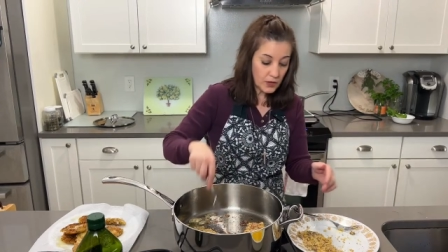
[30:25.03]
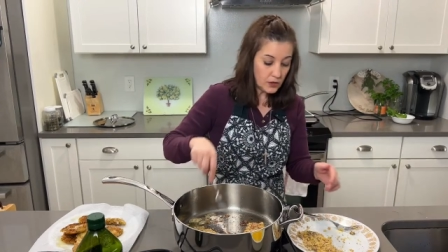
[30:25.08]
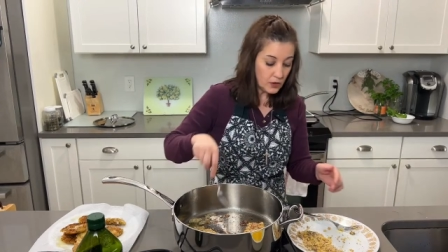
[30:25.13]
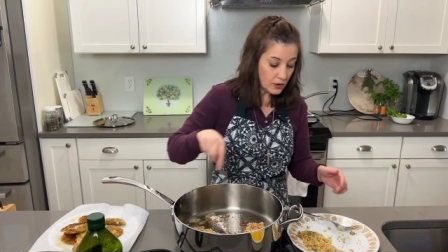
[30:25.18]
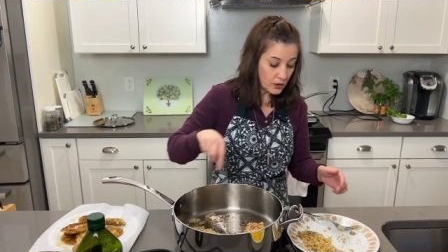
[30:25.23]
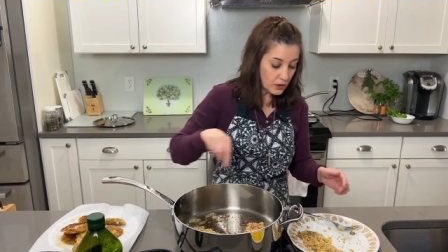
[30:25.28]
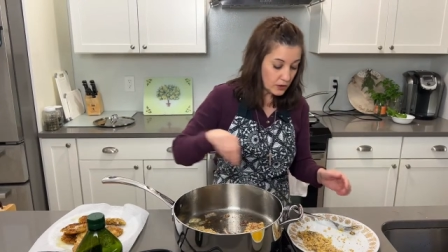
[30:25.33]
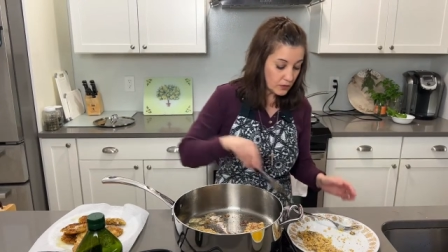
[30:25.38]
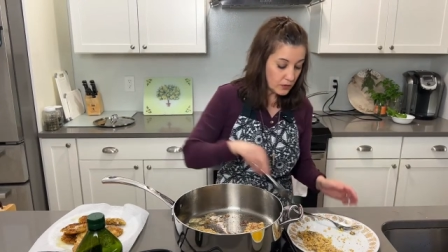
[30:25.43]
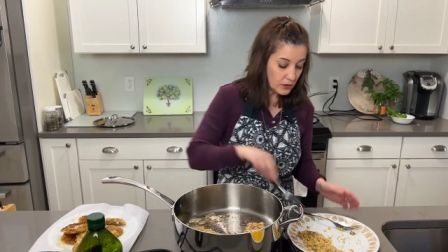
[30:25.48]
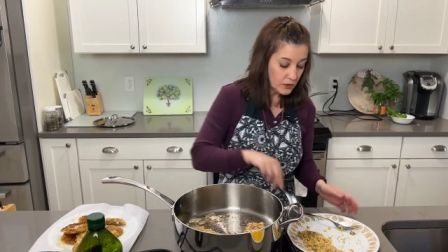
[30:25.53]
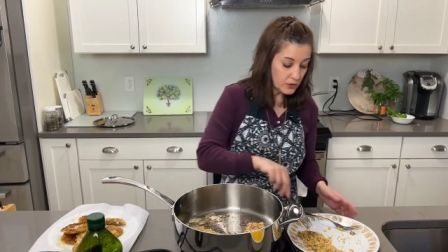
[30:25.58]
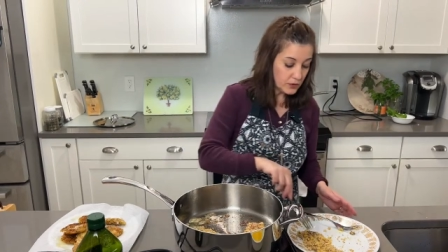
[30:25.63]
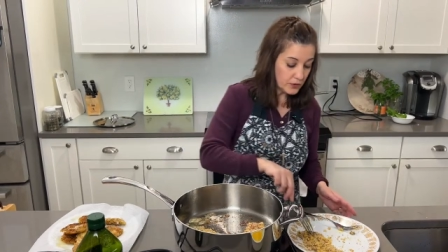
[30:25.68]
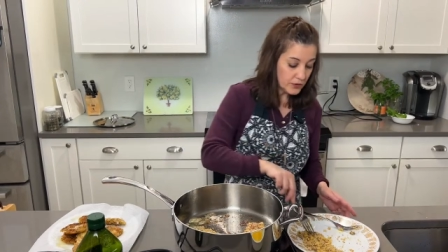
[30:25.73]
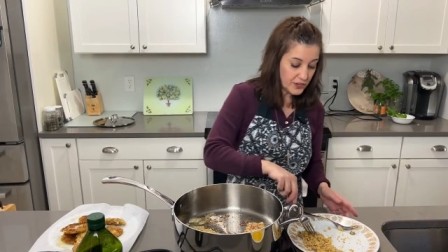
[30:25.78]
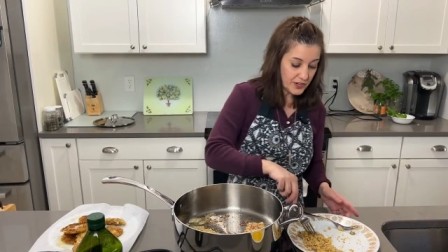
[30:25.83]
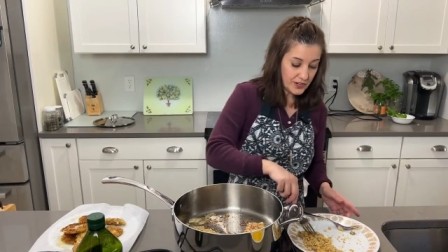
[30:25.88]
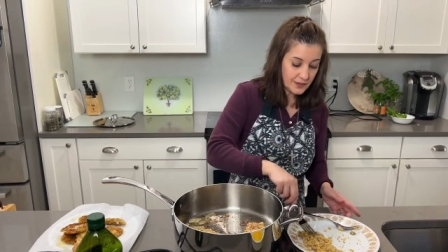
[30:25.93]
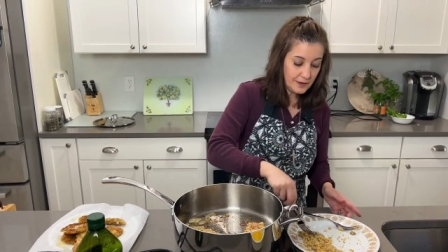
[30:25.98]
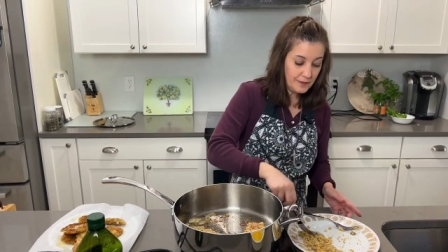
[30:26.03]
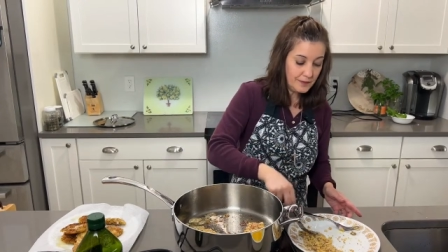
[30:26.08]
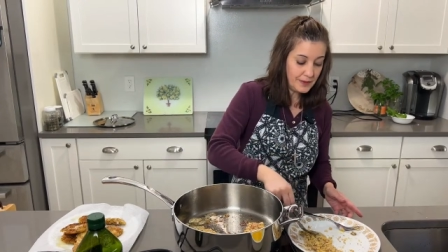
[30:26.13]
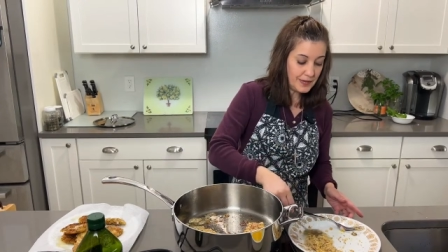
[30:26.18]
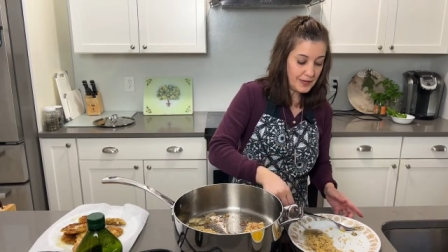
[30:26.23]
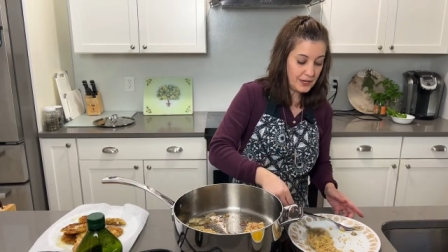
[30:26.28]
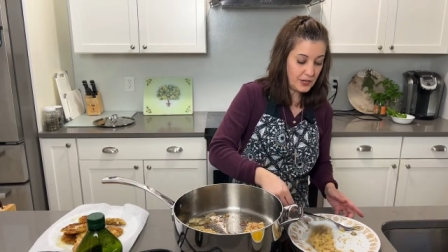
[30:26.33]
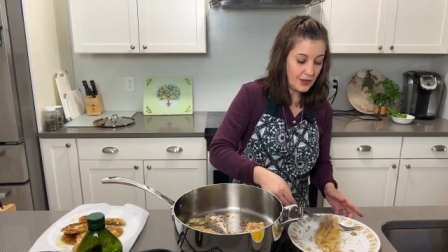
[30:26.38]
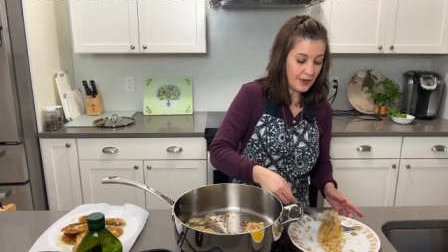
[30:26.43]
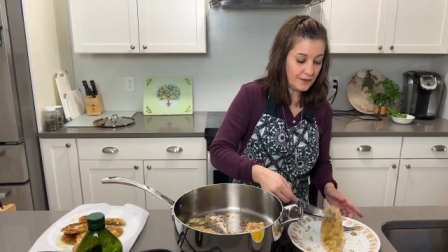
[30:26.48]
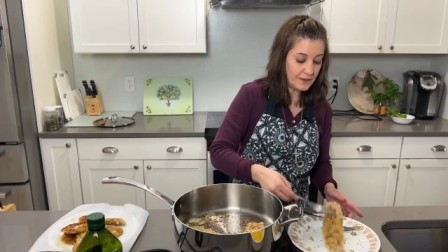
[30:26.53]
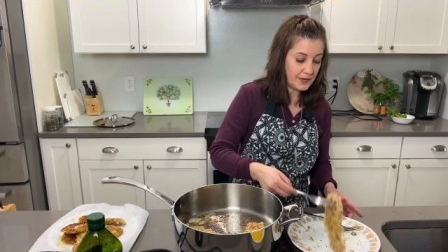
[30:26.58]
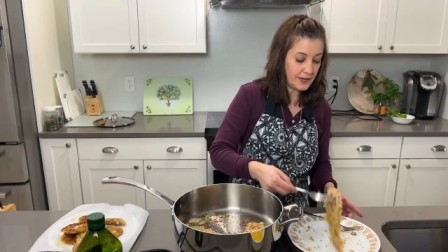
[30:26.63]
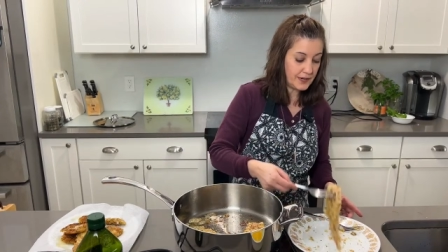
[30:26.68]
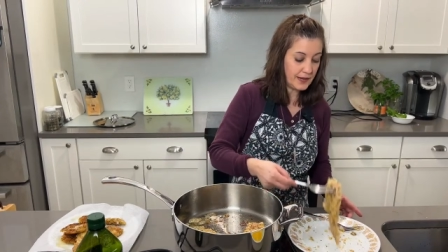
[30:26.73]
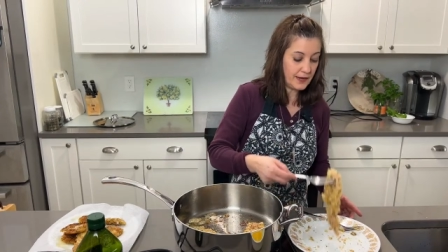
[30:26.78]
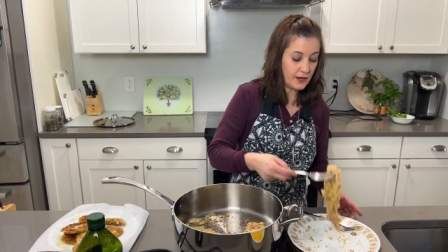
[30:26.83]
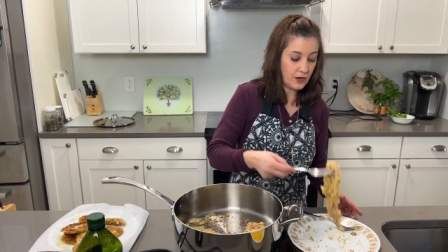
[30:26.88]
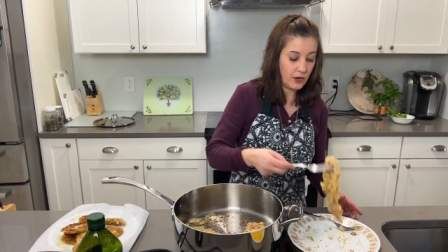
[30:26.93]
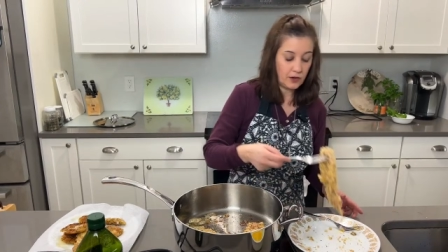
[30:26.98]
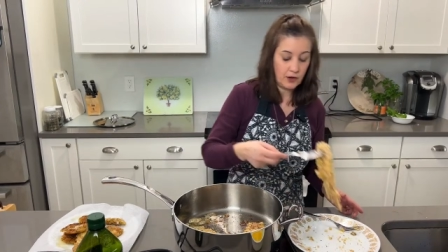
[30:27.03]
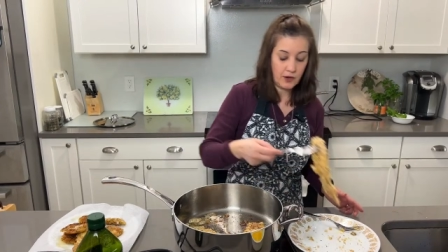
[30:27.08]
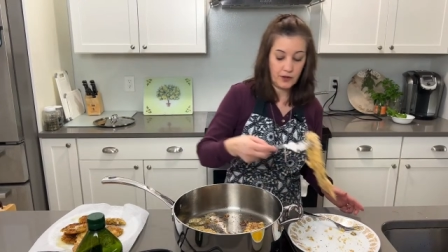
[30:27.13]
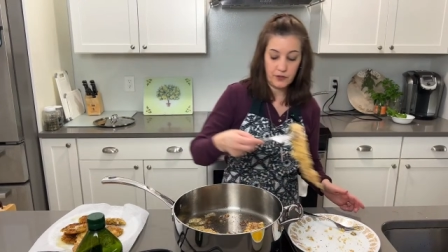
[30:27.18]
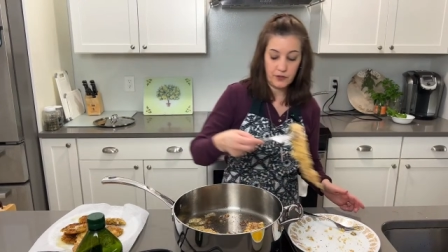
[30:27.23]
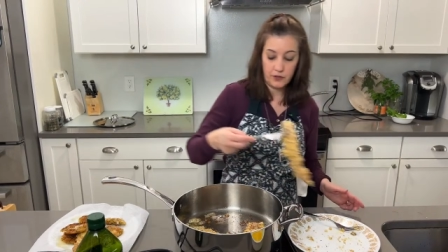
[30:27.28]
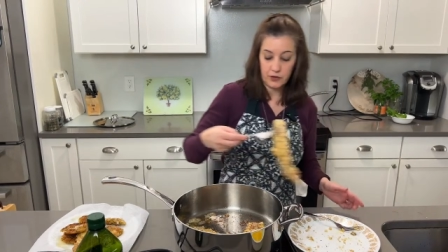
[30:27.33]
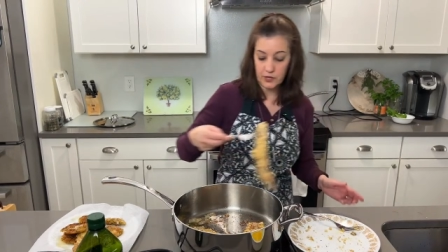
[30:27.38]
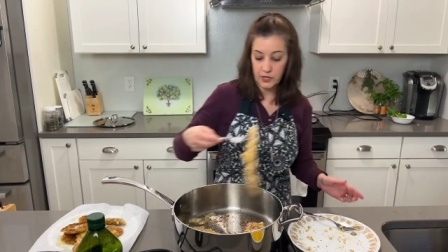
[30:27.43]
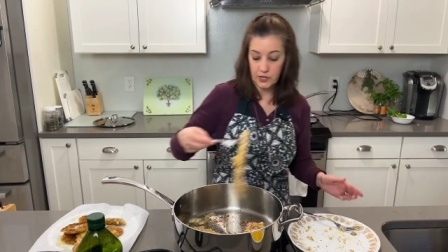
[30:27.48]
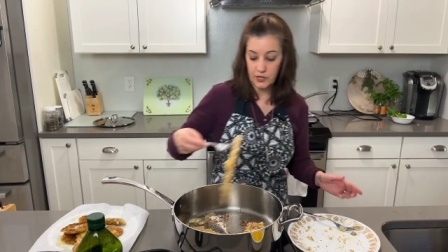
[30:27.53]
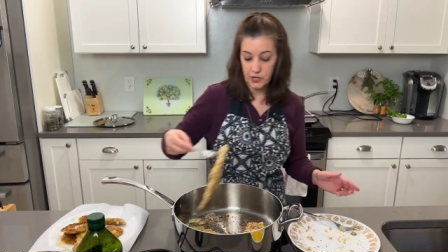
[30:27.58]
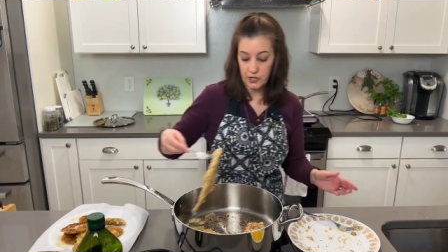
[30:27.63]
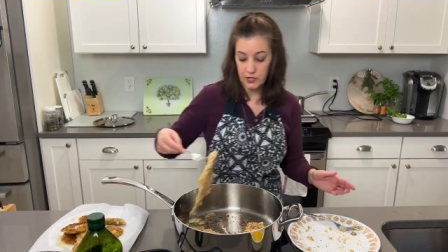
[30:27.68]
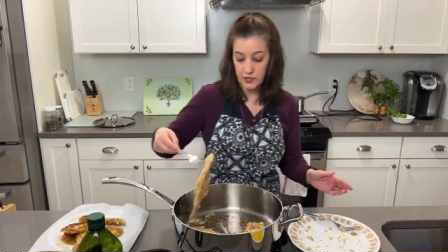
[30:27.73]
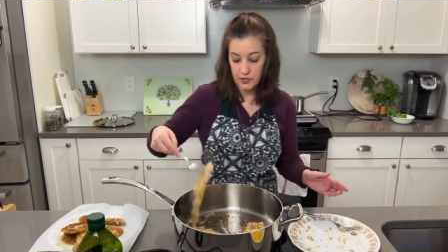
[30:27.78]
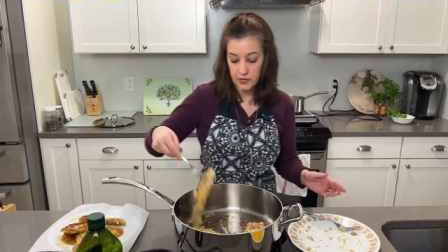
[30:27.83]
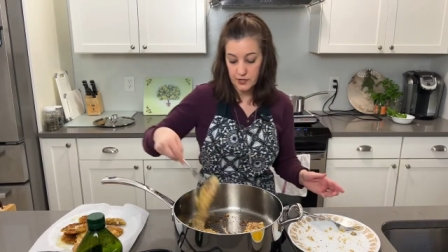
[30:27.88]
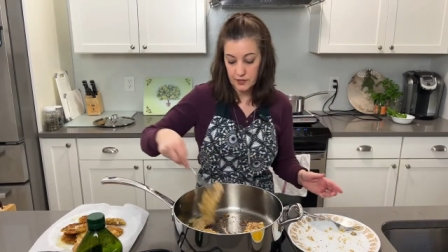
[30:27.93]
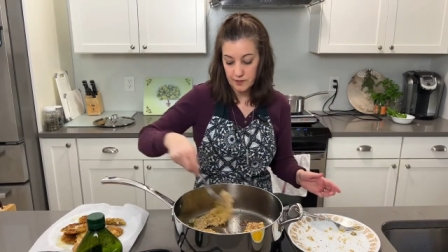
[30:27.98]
your roots doesn't mean you have to take on all the traditions,